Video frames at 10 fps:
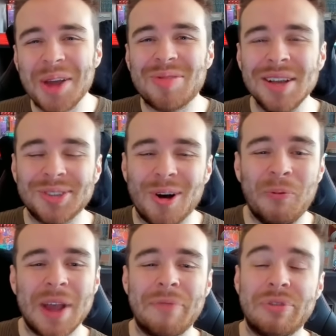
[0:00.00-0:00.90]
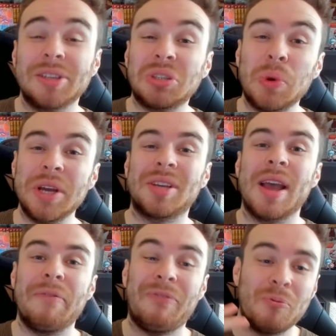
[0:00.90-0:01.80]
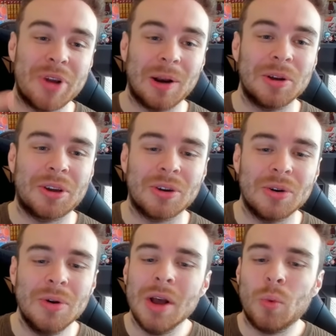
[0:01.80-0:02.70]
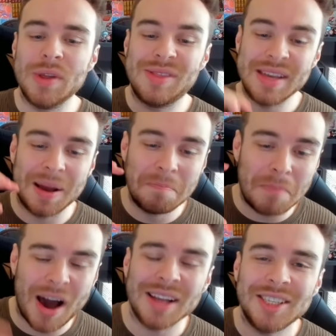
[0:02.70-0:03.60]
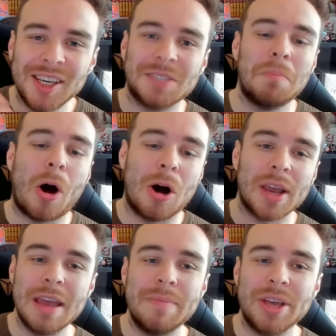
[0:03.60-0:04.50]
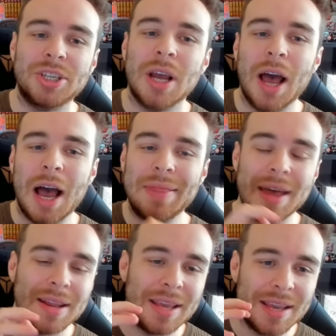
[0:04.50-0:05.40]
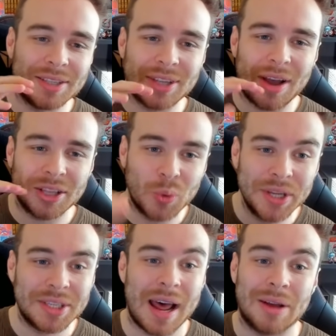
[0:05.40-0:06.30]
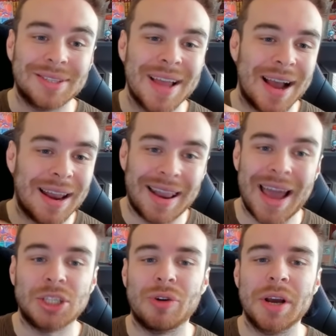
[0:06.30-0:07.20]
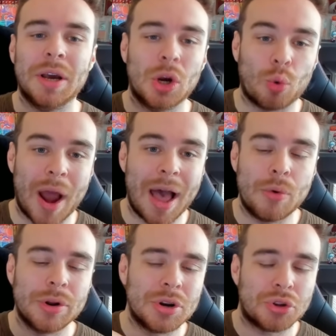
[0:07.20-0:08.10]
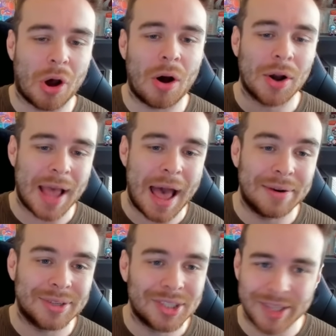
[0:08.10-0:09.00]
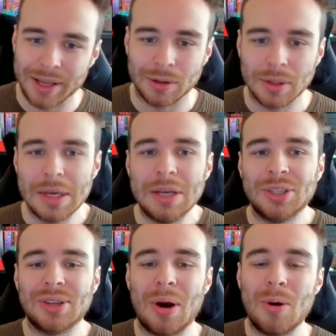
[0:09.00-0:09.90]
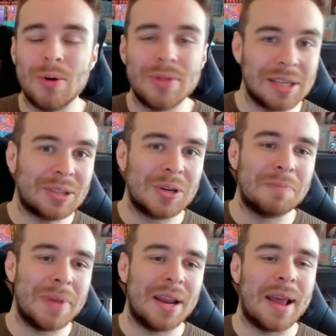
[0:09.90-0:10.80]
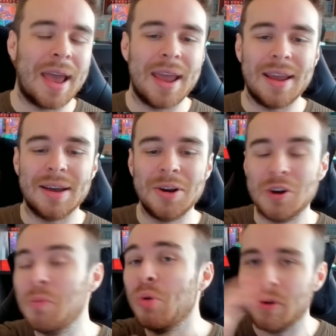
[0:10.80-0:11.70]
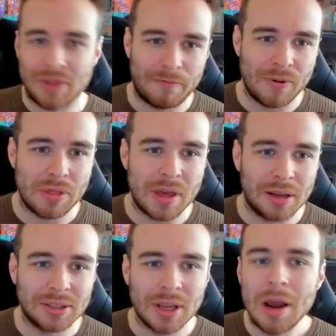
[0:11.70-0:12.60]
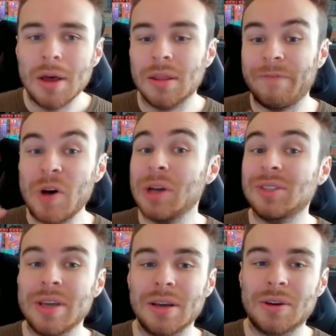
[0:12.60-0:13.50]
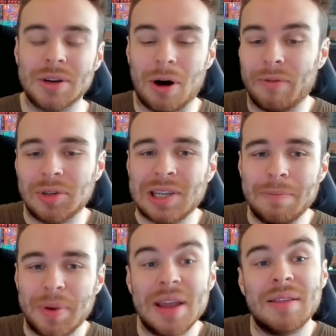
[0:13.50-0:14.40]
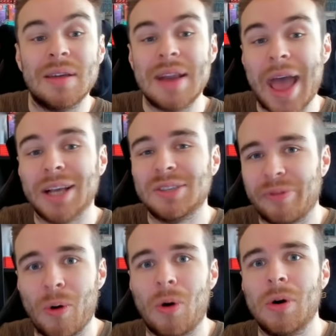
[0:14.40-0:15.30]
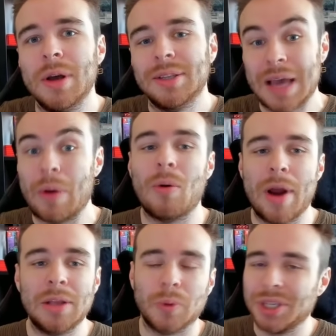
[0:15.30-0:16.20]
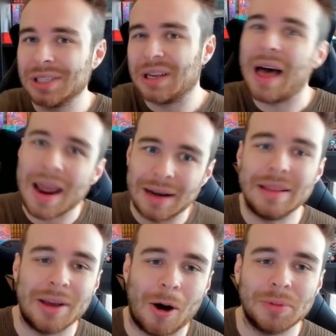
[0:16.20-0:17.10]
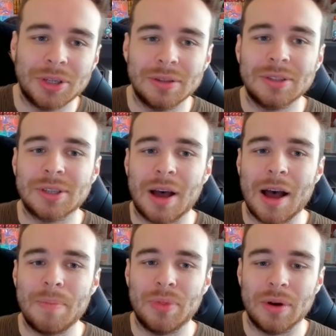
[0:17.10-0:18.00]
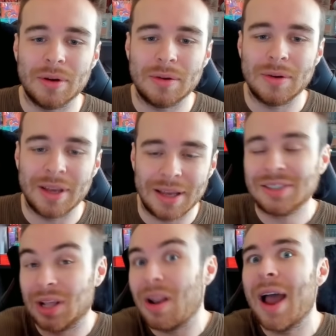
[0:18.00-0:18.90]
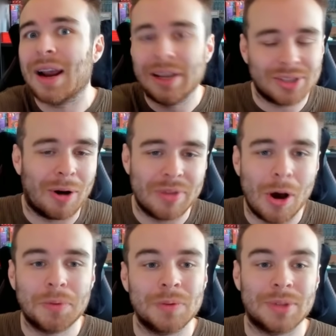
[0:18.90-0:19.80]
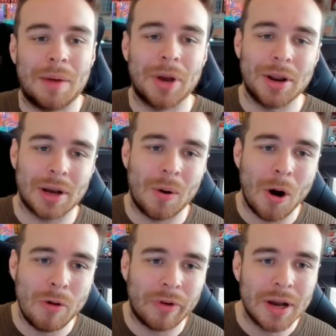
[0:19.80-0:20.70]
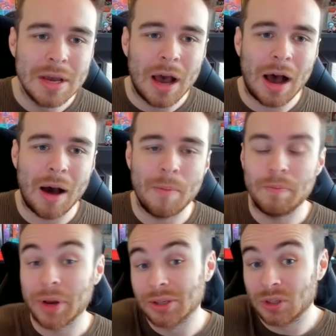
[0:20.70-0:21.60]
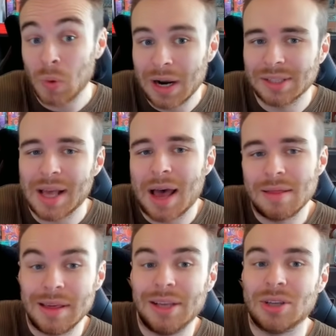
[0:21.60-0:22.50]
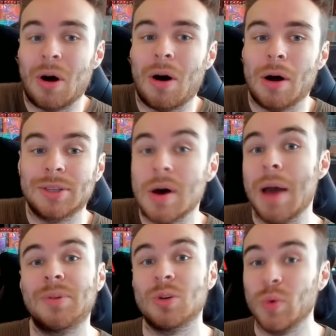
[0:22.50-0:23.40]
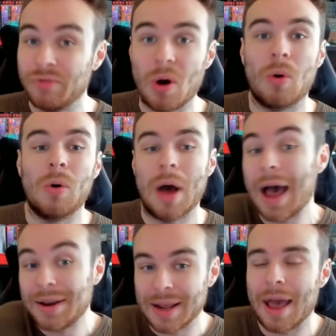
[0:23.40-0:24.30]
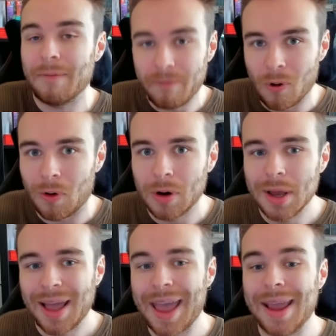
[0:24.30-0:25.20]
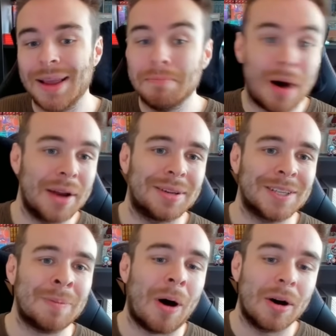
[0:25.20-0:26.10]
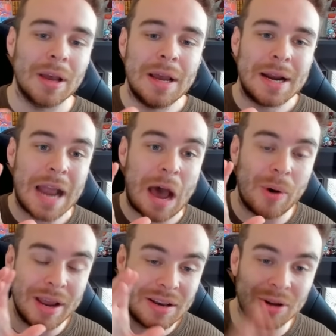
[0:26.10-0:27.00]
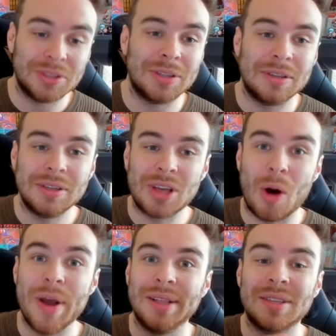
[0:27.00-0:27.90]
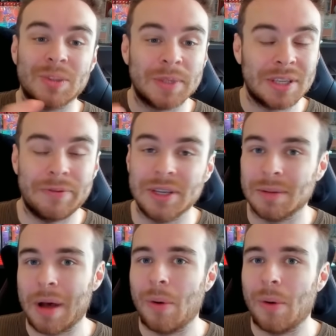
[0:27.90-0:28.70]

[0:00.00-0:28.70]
things off, we have this tweet here from Riddler Khu with the Mightiest Mark image, and then he's uh, tweeted out saying electric, ground, dark, and steel. So this could mean a number of different things. The first thing could obviously be the next four Tera raids, which is likely the options um, that It is the likeliest of the options that I'm going to go over, um, because as well as that, these are types that we've not had yet for a Mightiest Mark. Now, it doesn't go into specifics about